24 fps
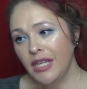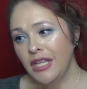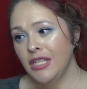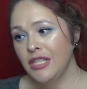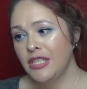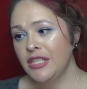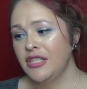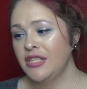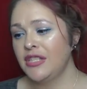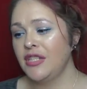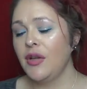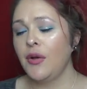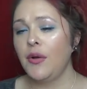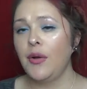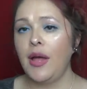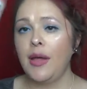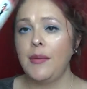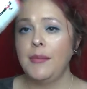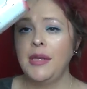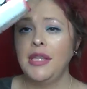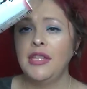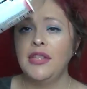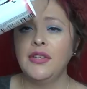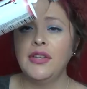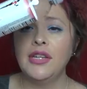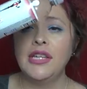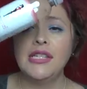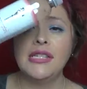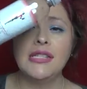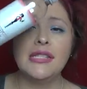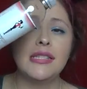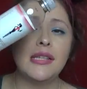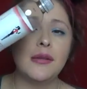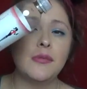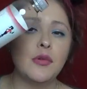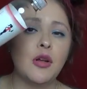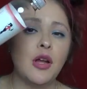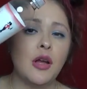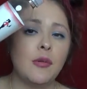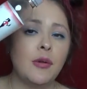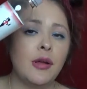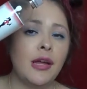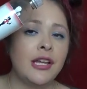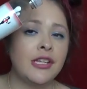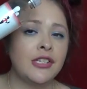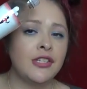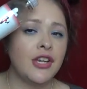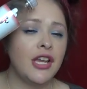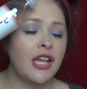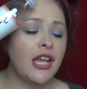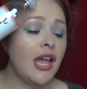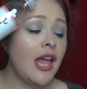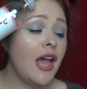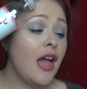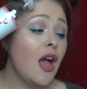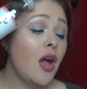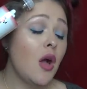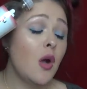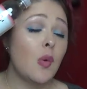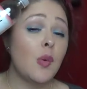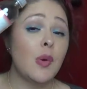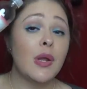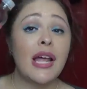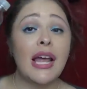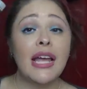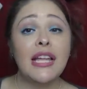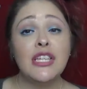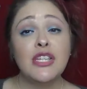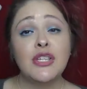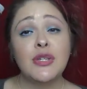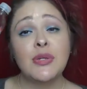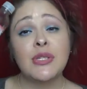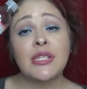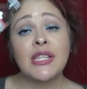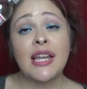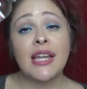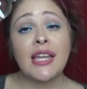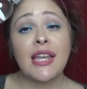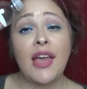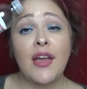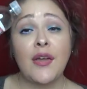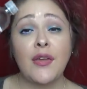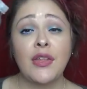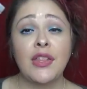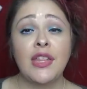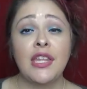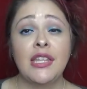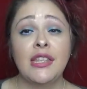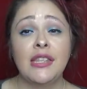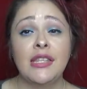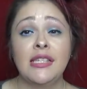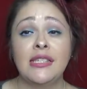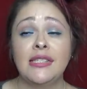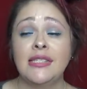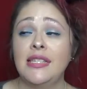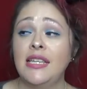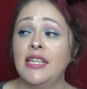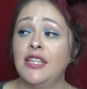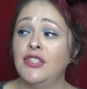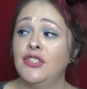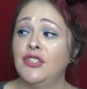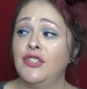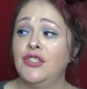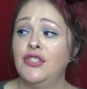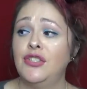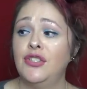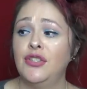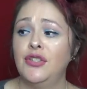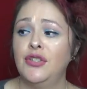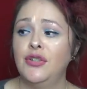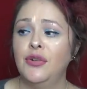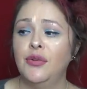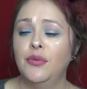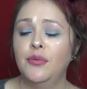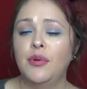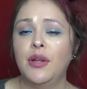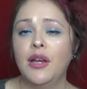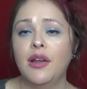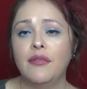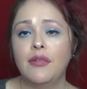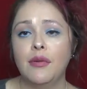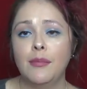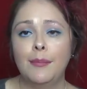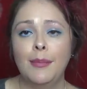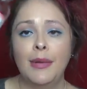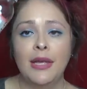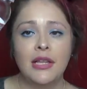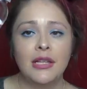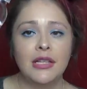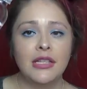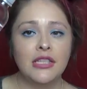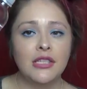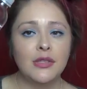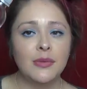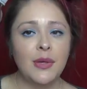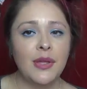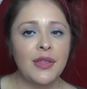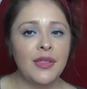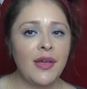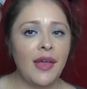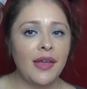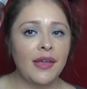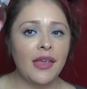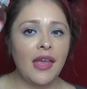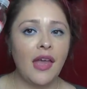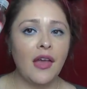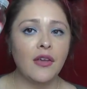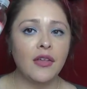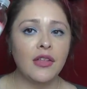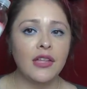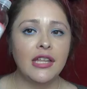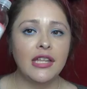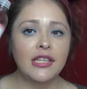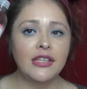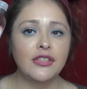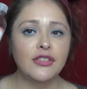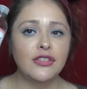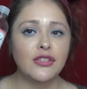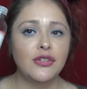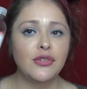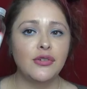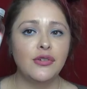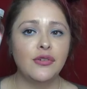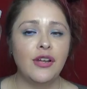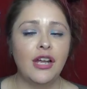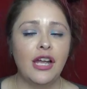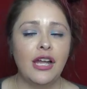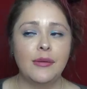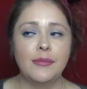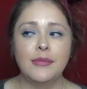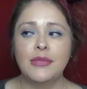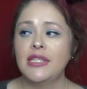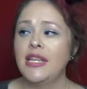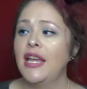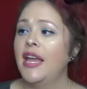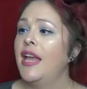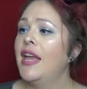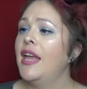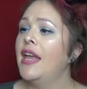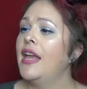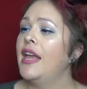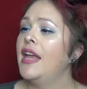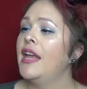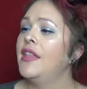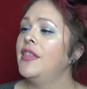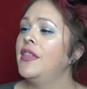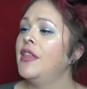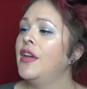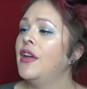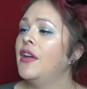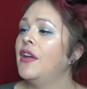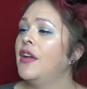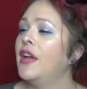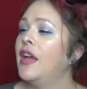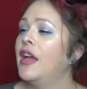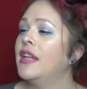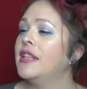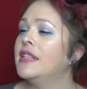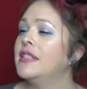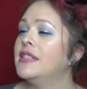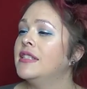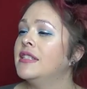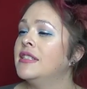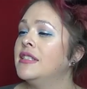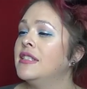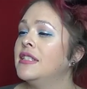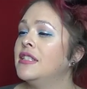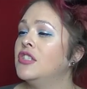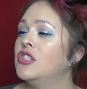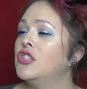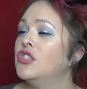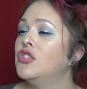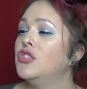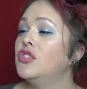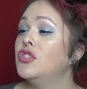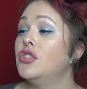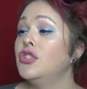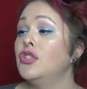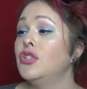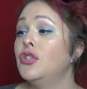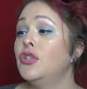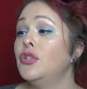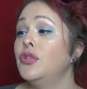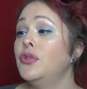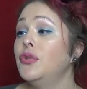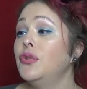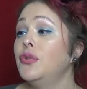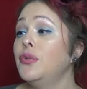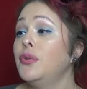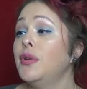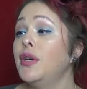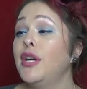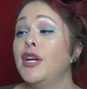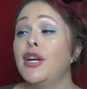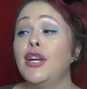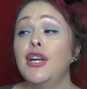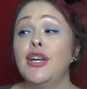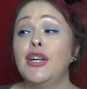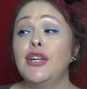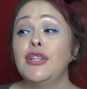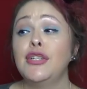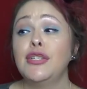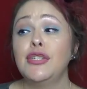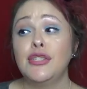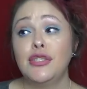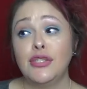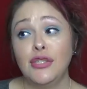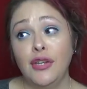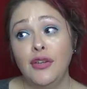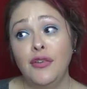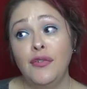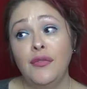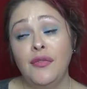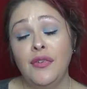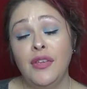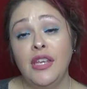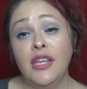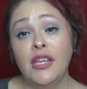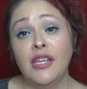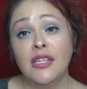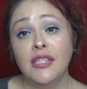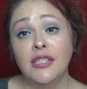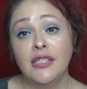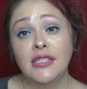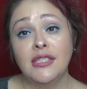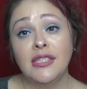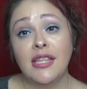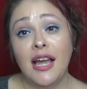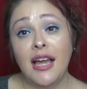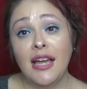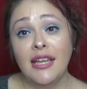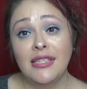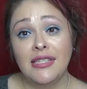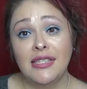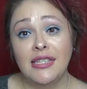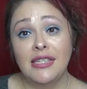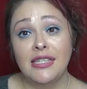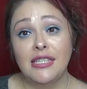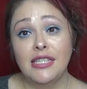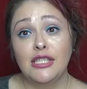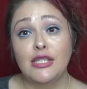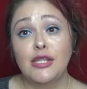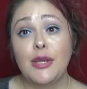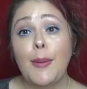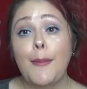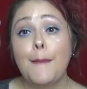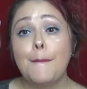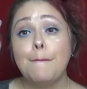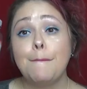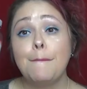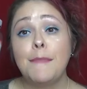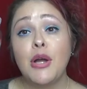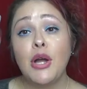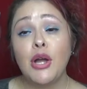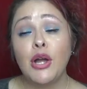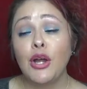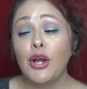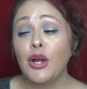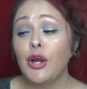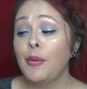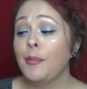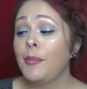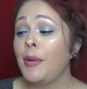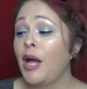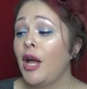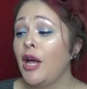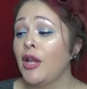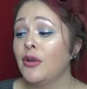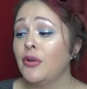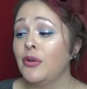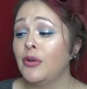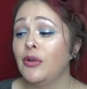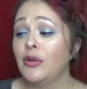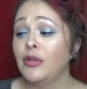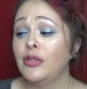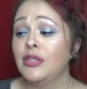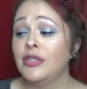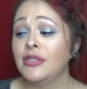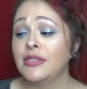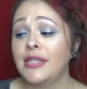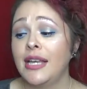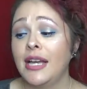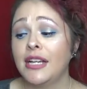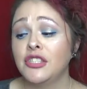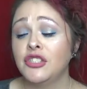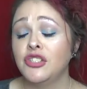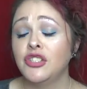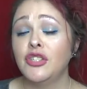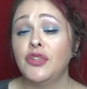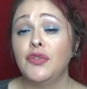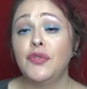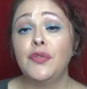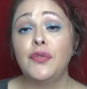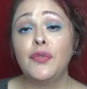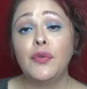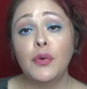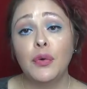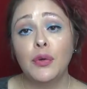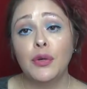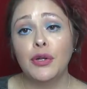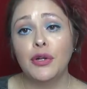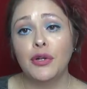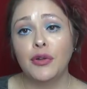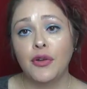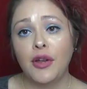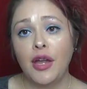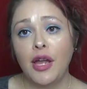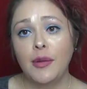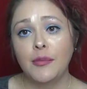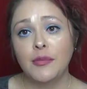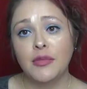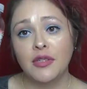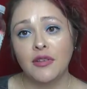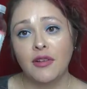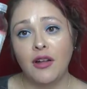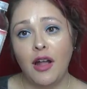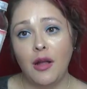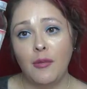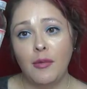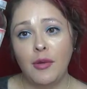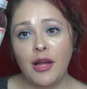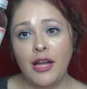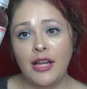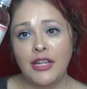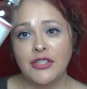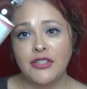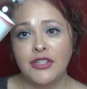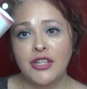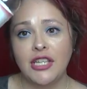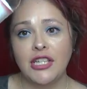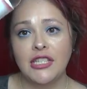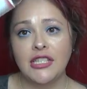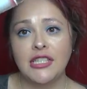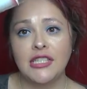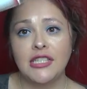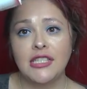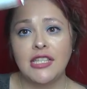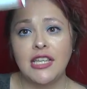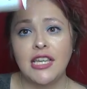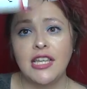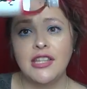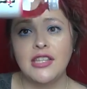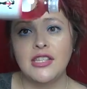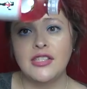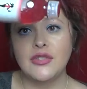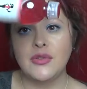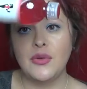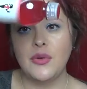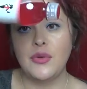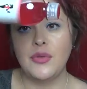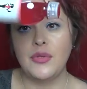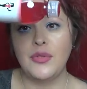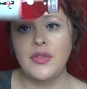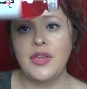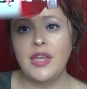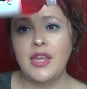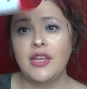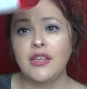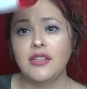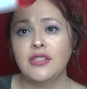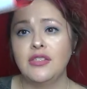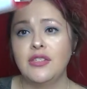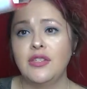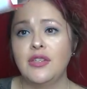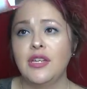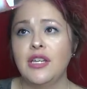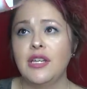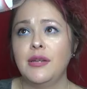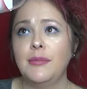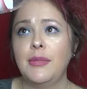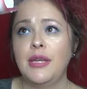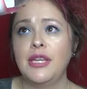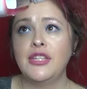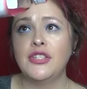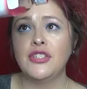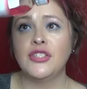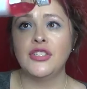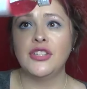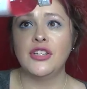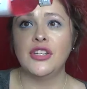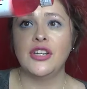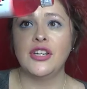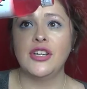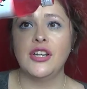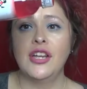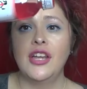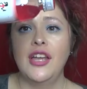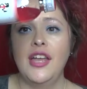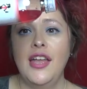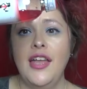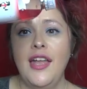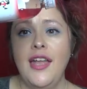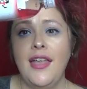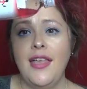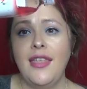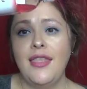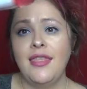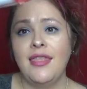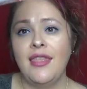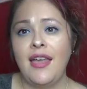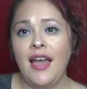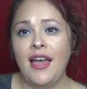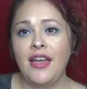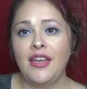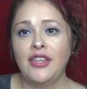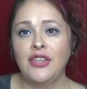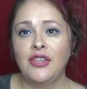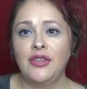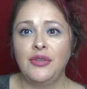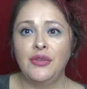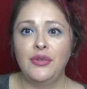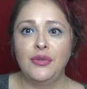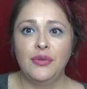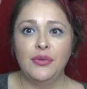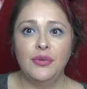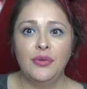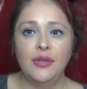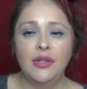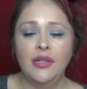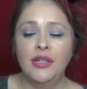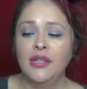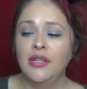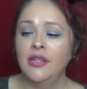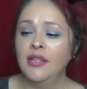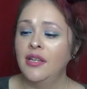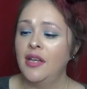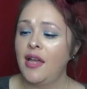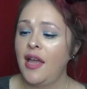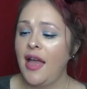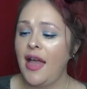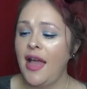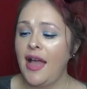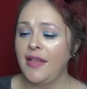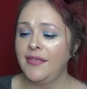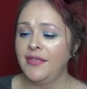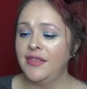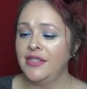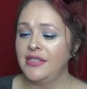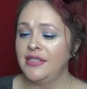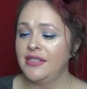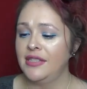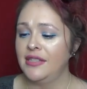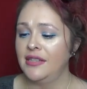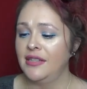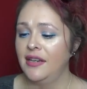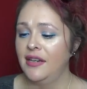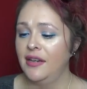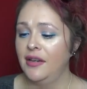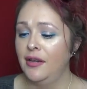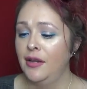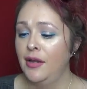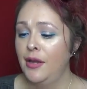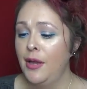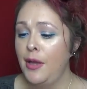So, I mean, there is some carbohydrate. What I do is I calculate this into whatever meal it's with. I calculate the 2 grams in there. And since it's 2 serving sizes per bottle, there's actually 4 grams of carbohydrates in this whole thing. So you got to make sure that you add this in there.